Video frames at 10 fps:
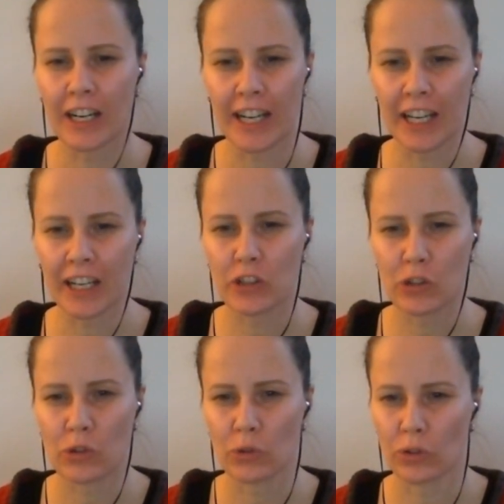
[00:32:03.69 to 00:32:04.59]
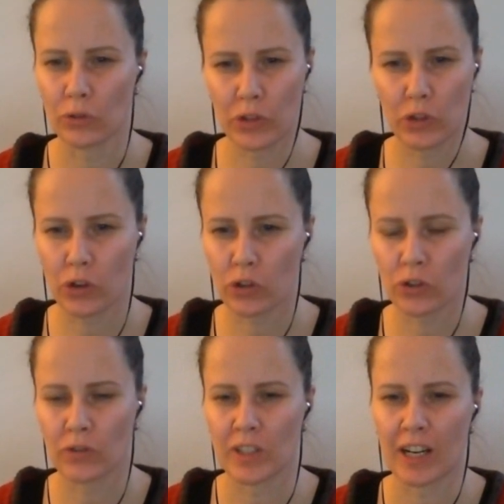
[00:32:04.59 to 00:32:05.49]
links to the
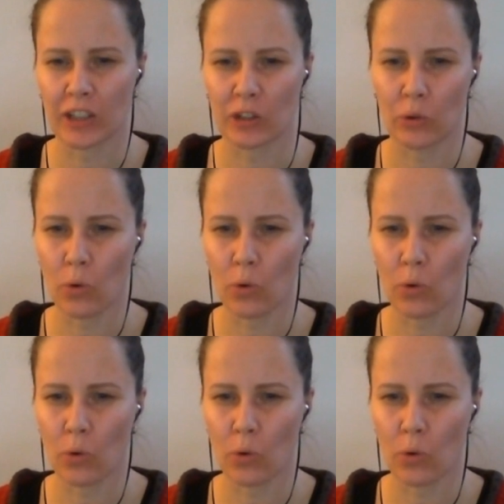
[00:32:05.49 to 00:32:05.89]
research you've done